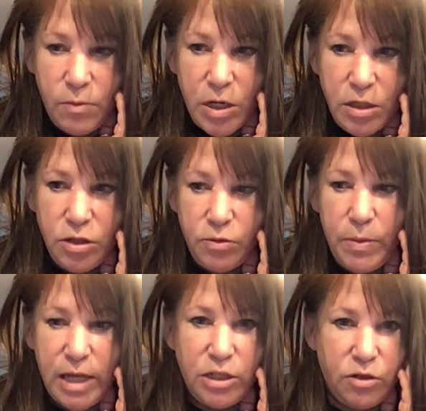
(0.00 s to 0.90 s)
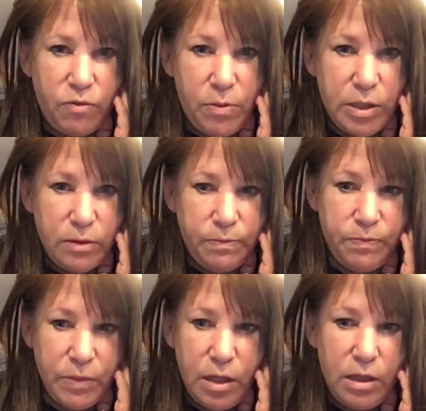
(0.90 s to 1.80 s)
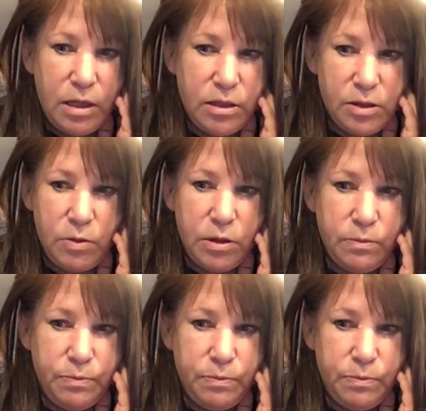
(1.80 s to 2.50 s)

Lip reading: I'm going to do a matching ribbon like this one.